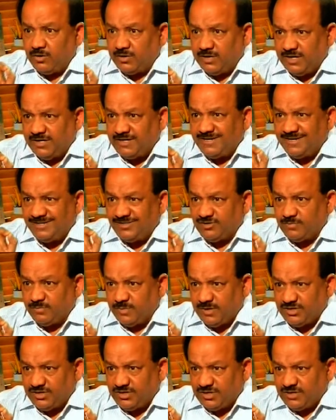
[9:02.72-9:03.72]
moderate
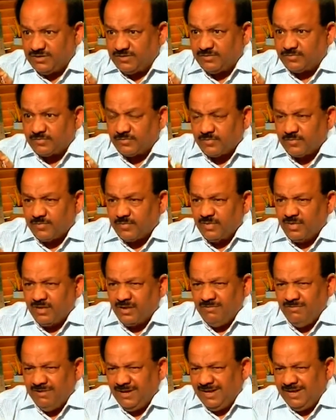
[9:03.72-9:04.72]
risk patient
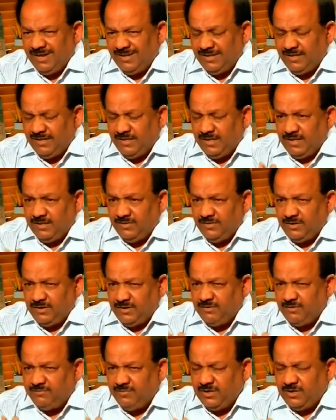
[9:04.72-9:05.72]
where there is
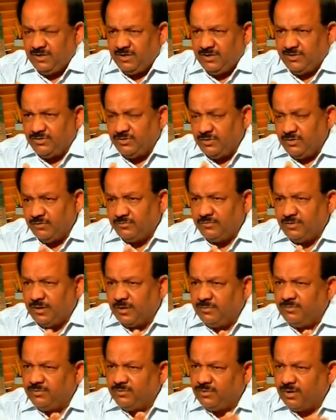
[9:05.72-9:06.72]
a definite history of
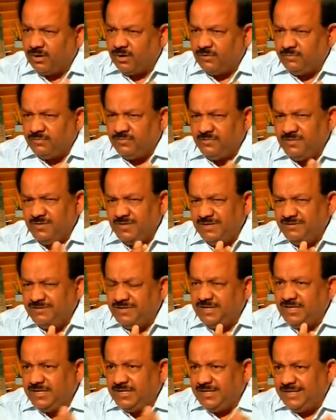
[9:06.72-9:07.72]
some sort of
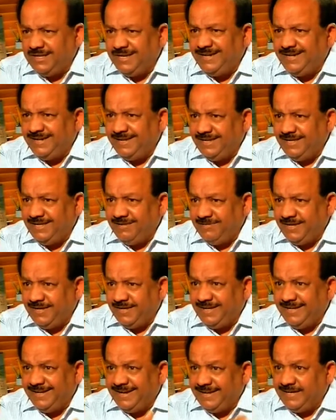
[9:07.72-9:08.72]
even an, in,
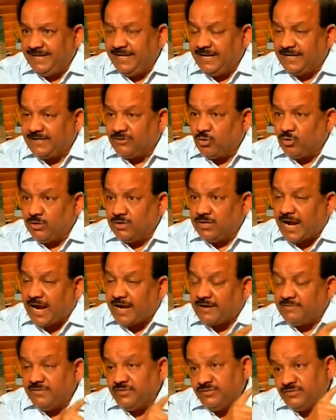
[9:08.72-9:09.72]
even an indirect
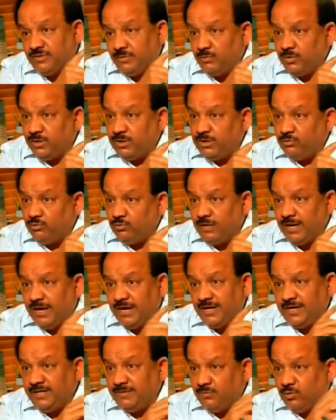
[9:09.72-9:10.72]
contact with somebody who
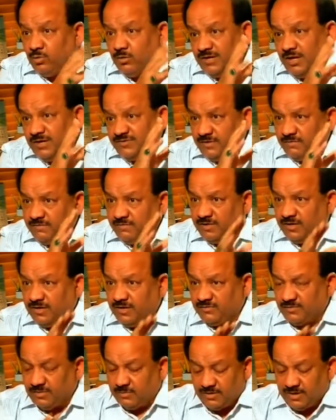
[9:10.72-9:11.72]
had Ebola
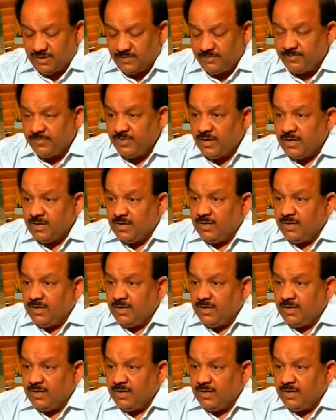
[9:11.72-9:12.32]
somewhere or something,